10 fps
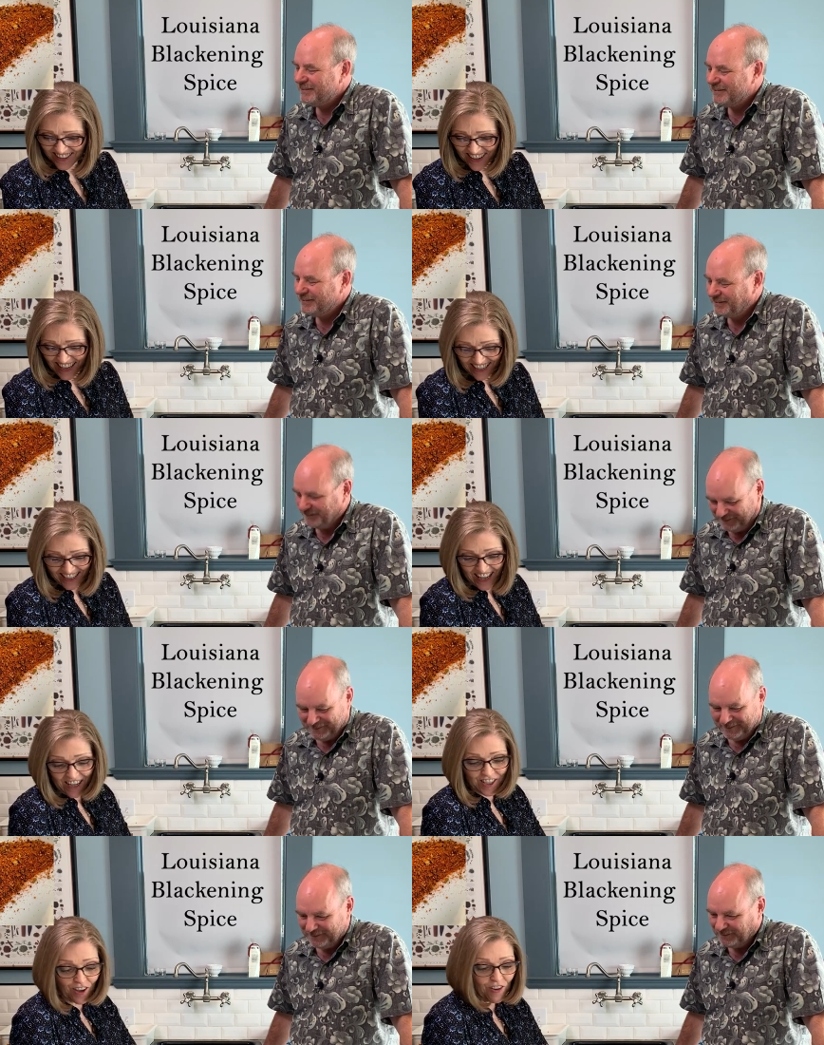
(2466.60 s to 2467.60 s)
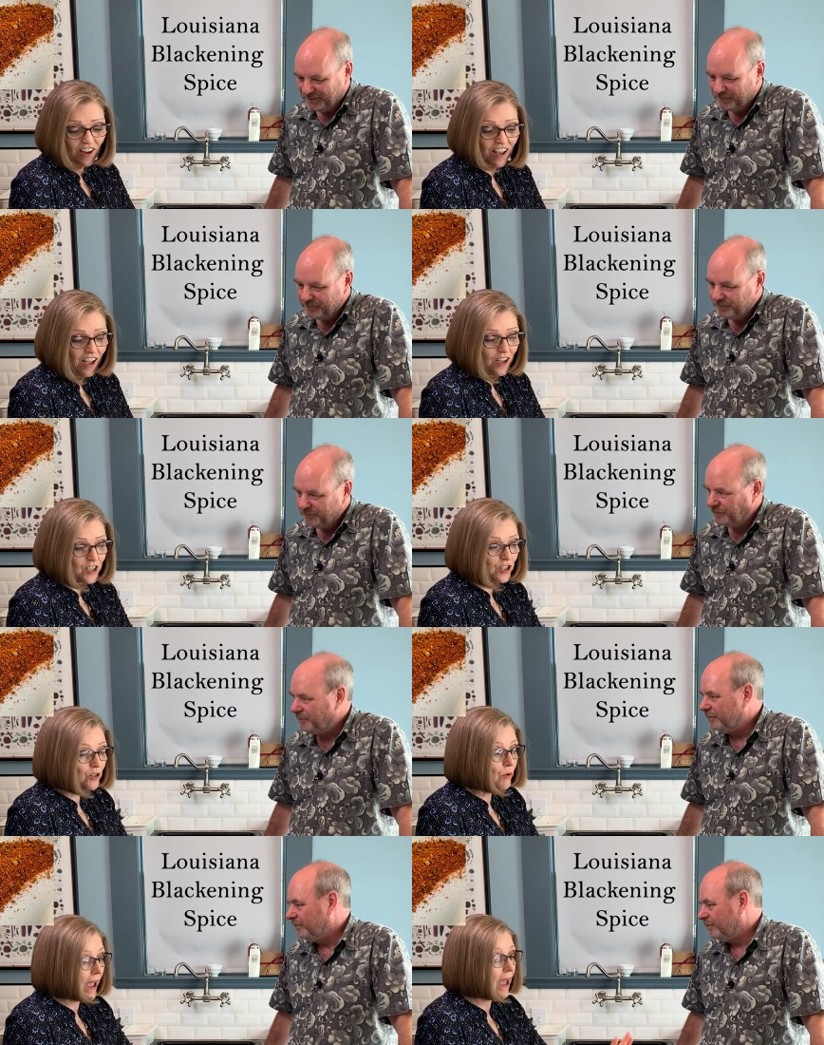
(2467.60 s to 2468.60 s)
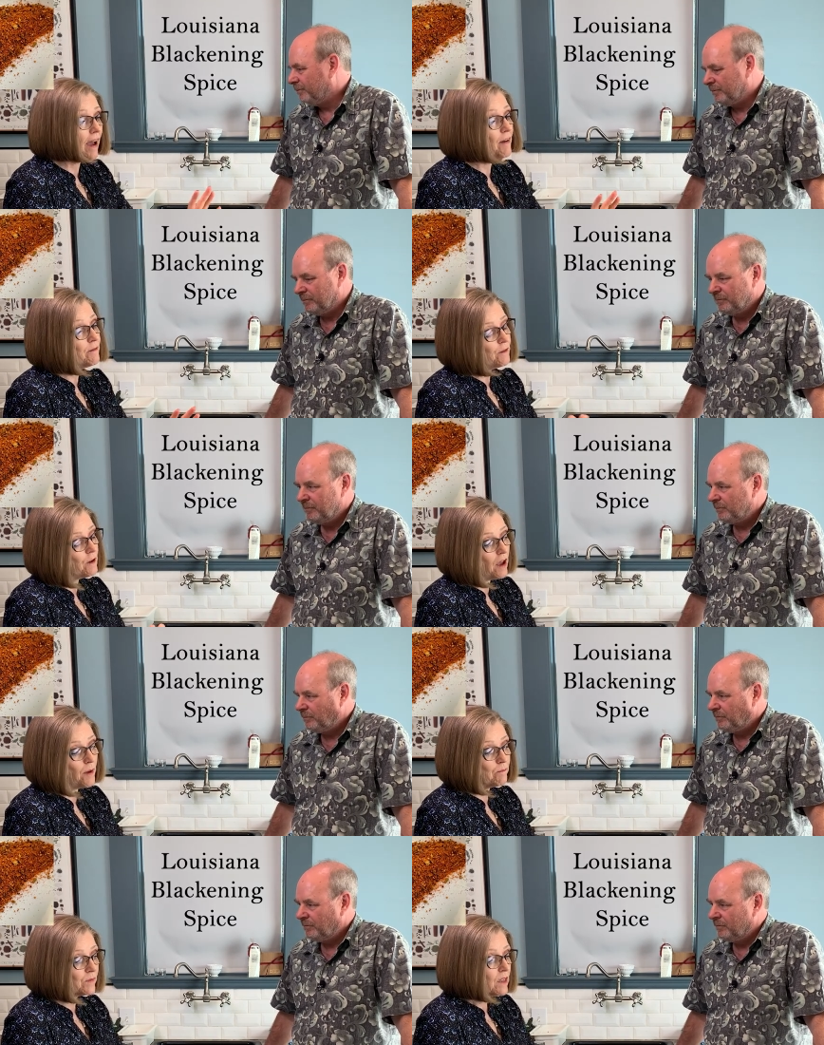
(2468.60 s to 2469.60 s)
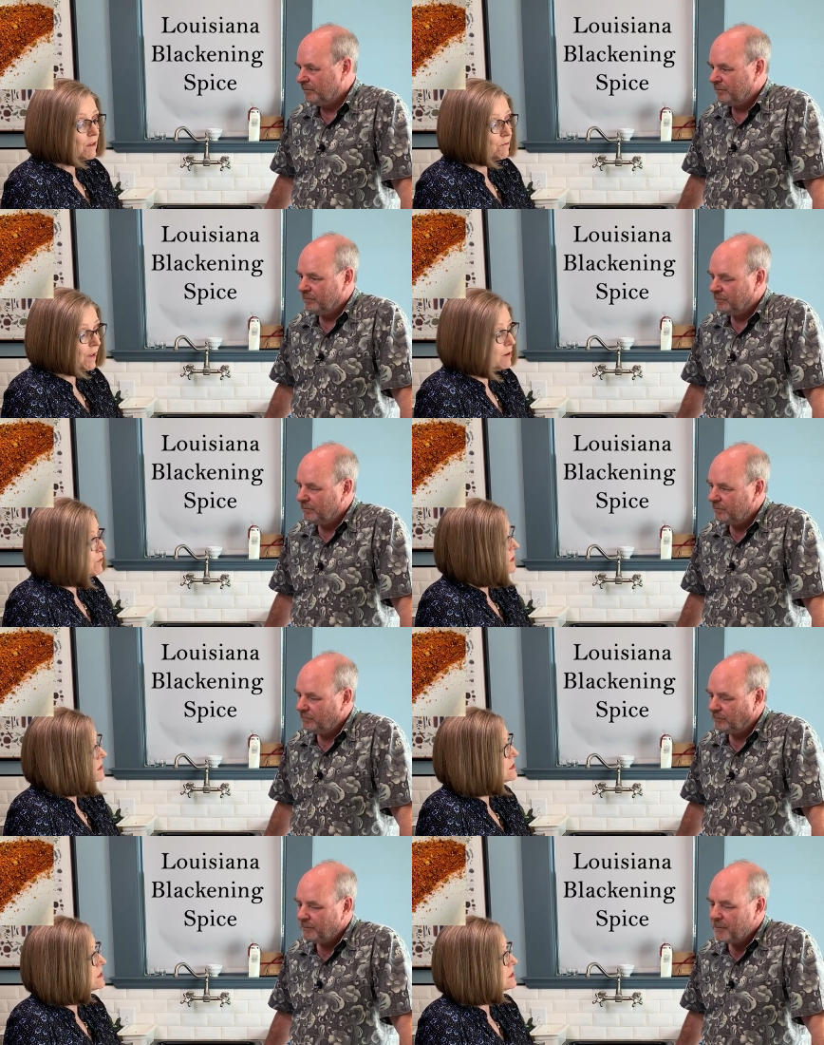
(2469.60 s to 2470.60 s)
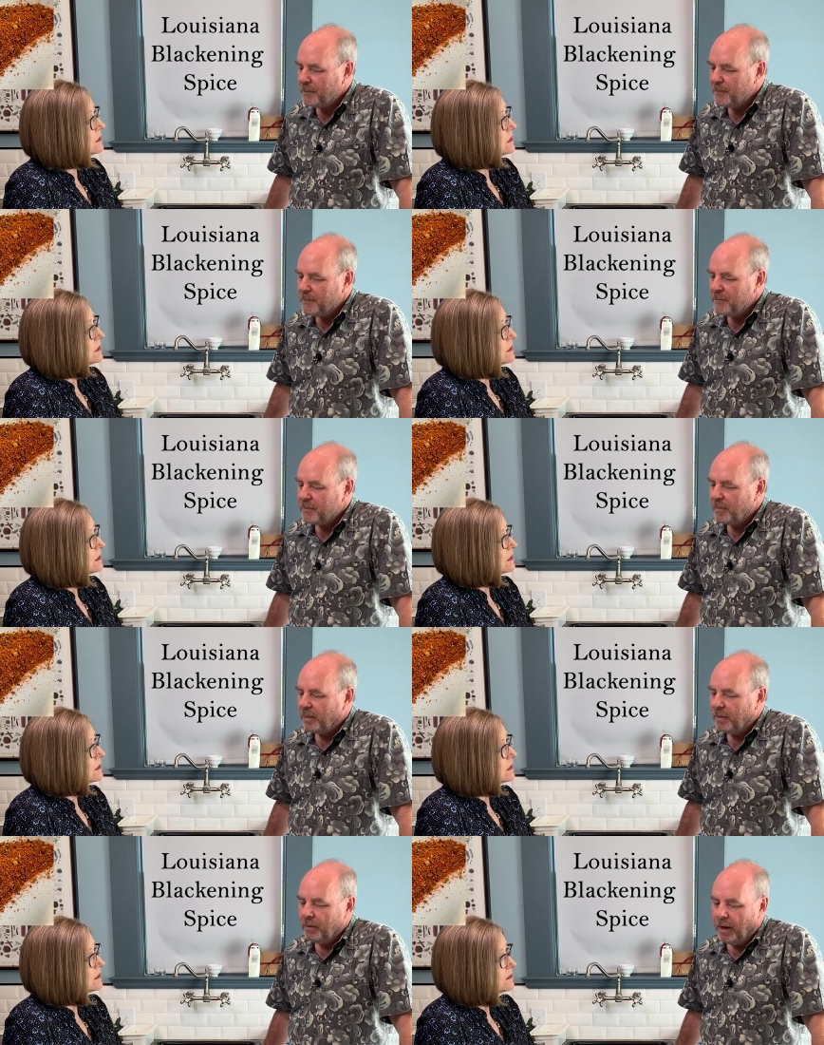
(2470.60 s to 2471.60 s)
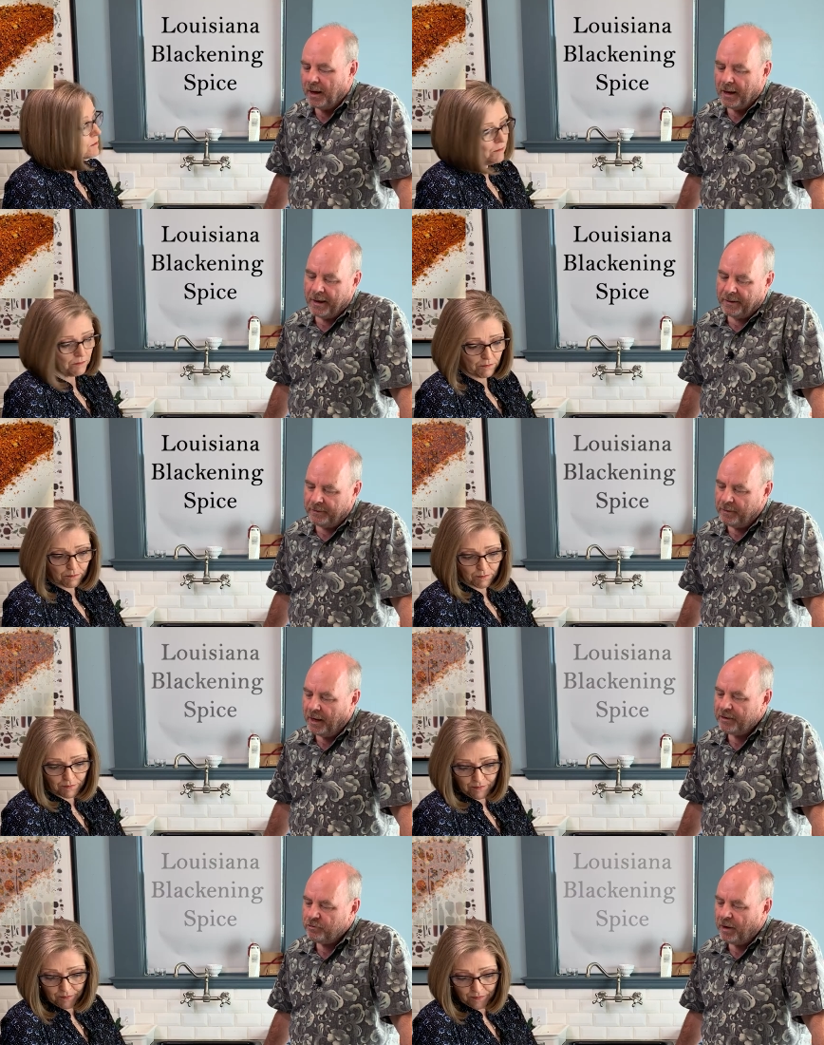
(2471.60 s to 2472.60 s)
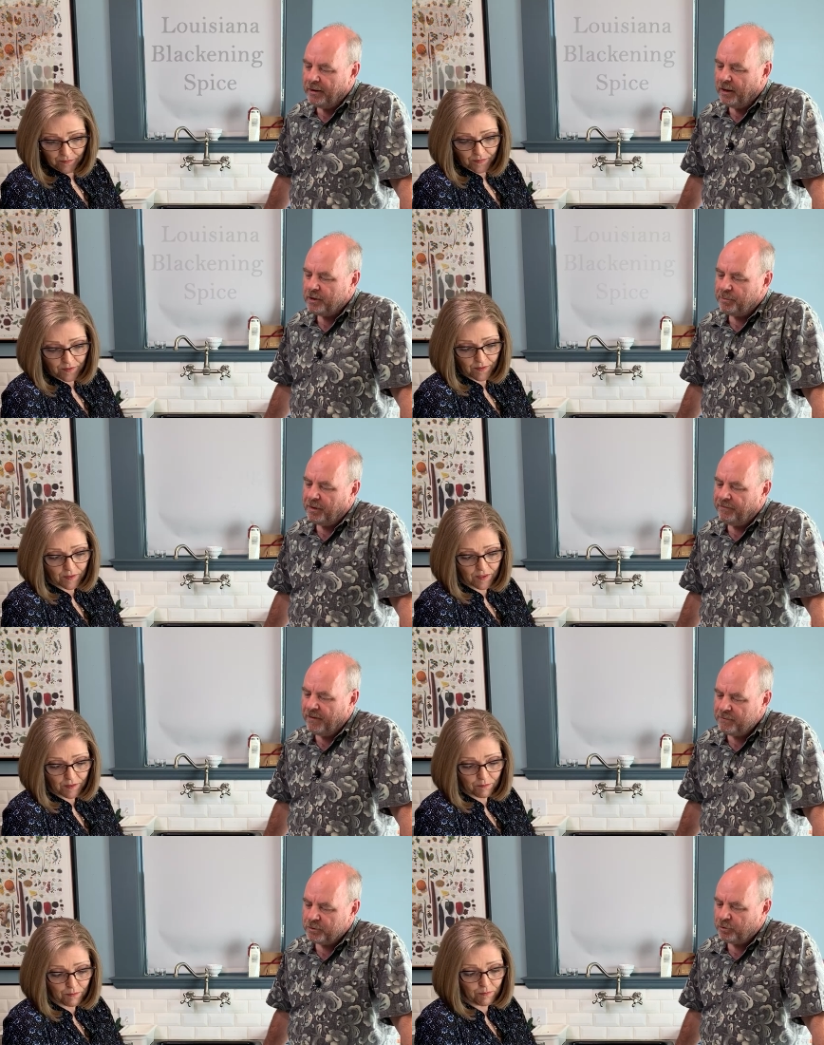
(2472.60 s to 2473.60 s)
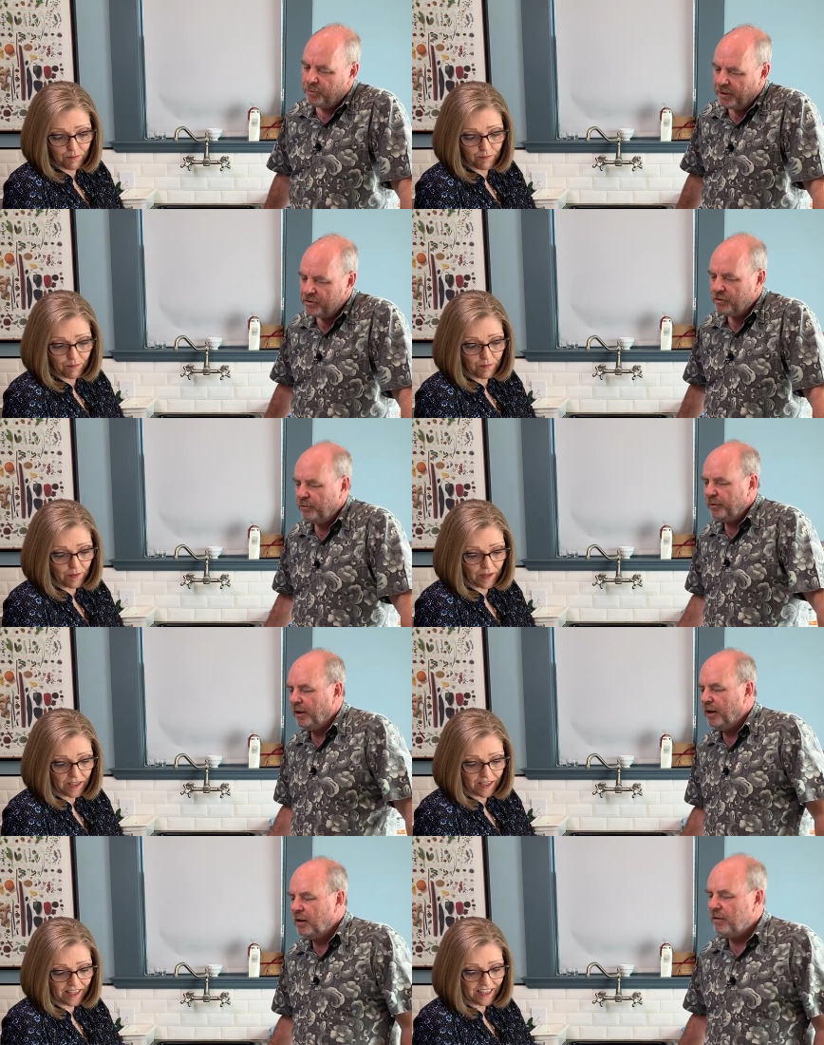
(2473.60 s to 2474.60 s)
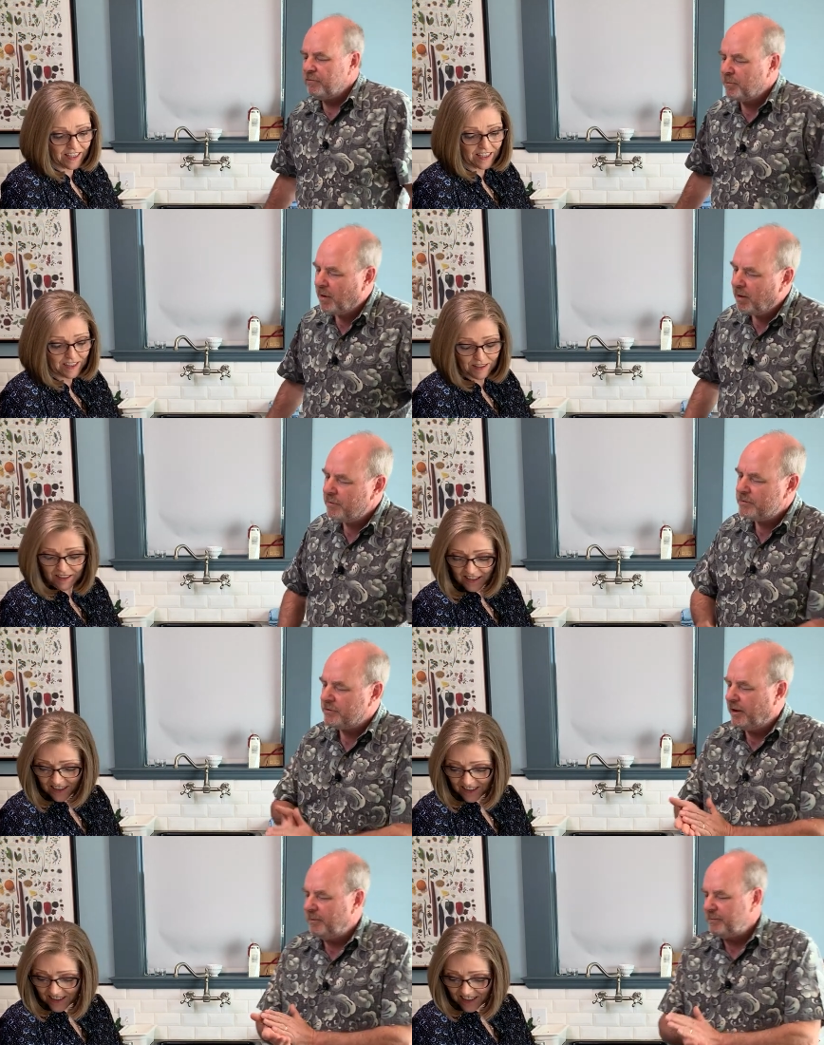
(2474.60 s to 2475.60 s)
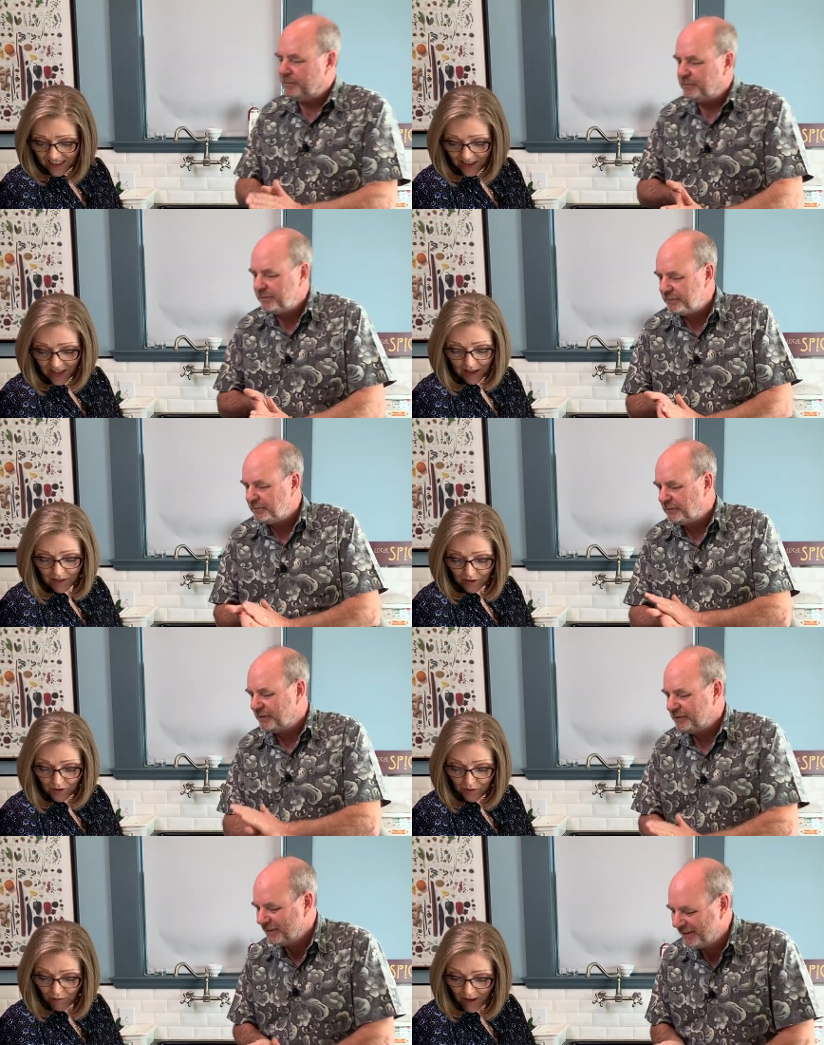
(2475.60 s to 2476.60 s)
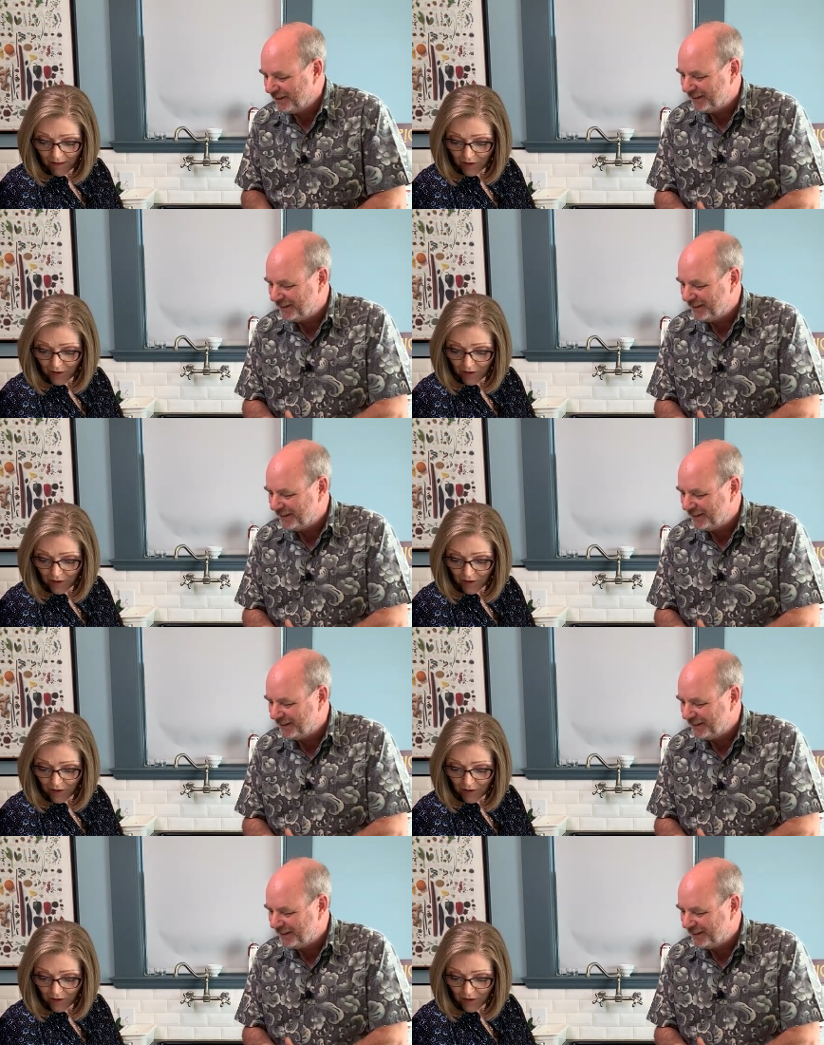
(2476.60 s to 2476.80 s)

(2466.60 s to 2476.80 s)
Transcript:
Speaker 1: great. So, do you have um, favorites?
Speaker 2: Ah, no, I try not to play favorites with my children. I love okay. them all the same.
Speaker 1: Okay, you do favor